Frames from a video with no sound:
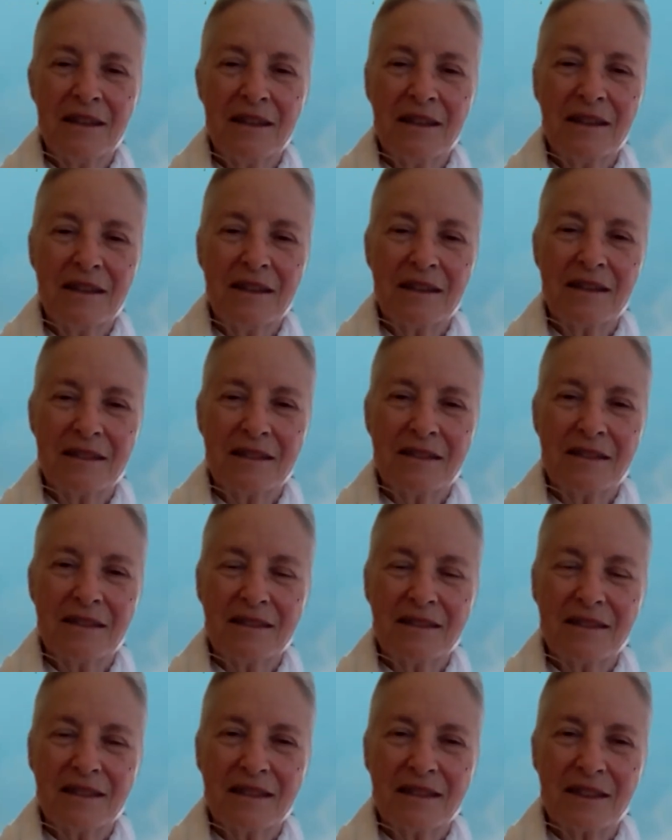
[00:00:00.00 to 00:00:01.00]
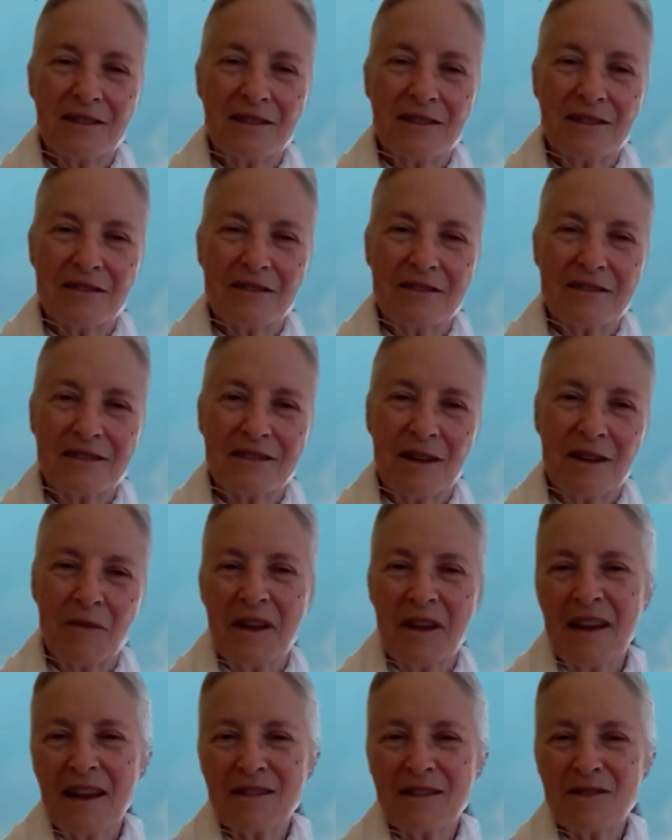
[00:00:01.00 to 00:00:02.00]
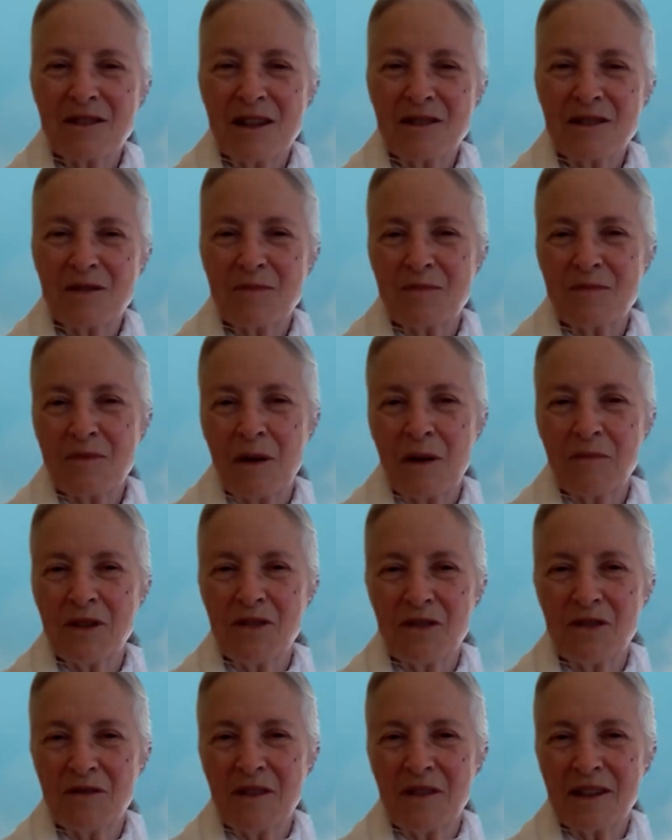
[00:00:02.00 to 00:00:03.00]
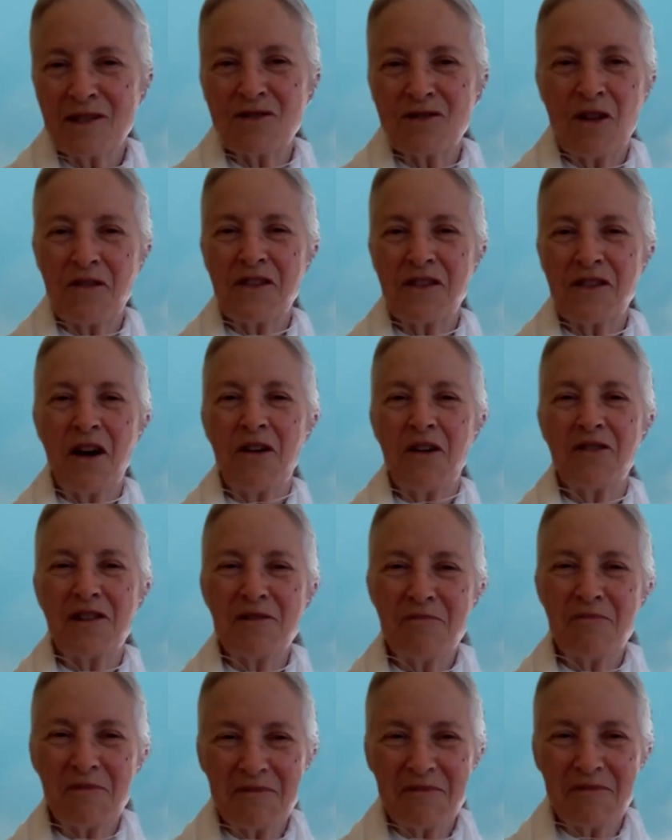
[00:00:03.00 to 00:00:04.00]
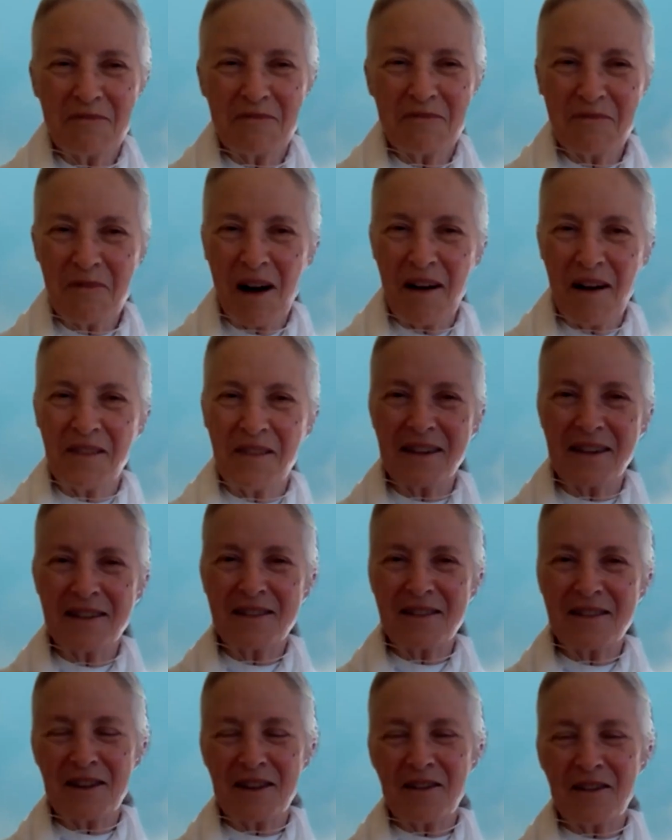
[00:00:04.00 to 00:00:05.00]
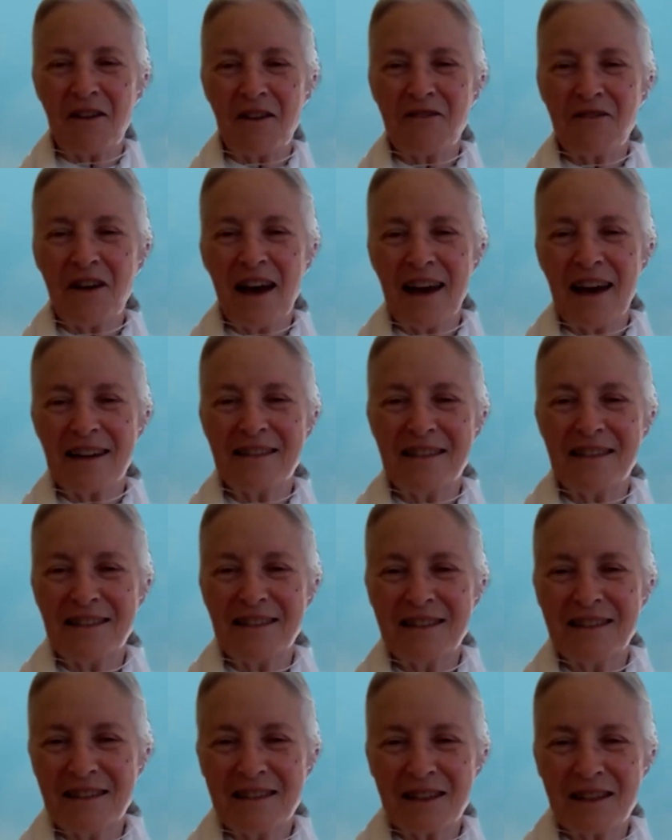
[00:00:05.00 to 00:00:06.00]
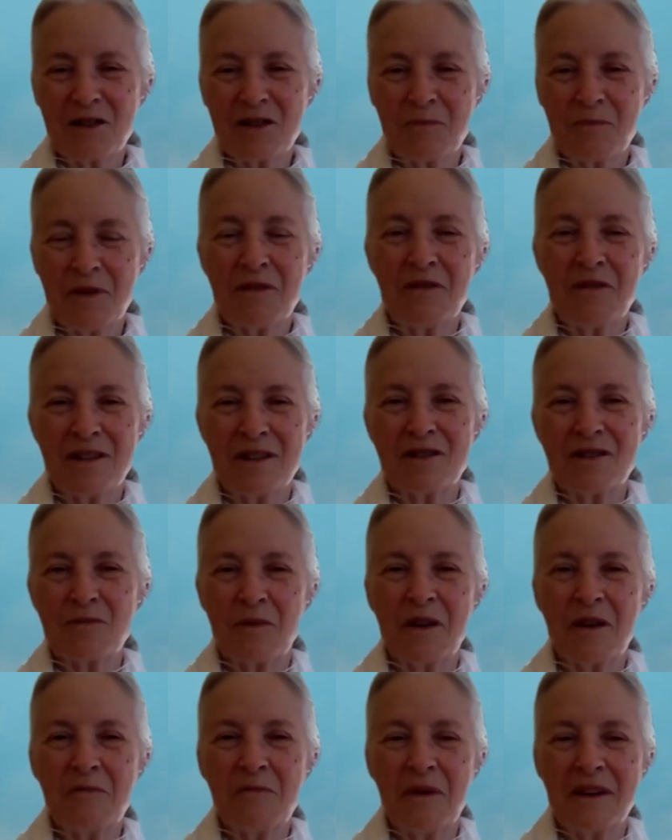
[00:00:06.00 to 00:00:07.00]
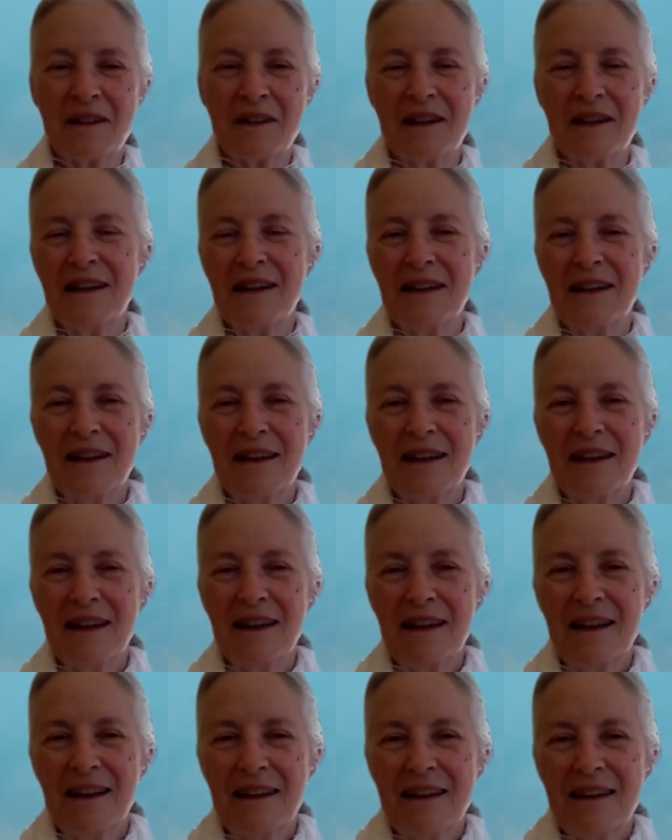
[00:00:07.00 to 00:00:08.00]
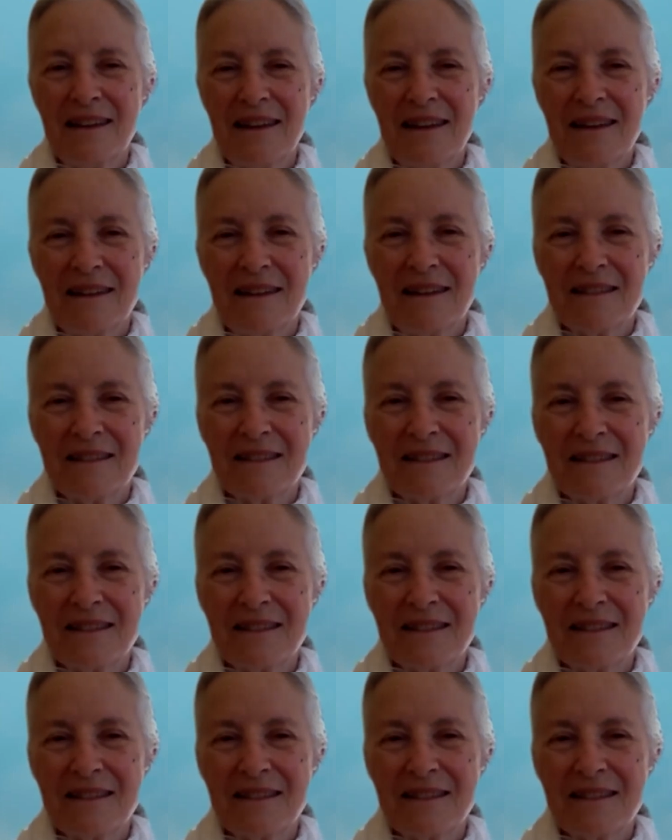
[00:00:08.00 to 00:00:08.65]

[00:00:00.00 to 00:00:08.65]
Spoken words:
Yeah. So, I mean, that's not the only one that I've had experience with, but yeah.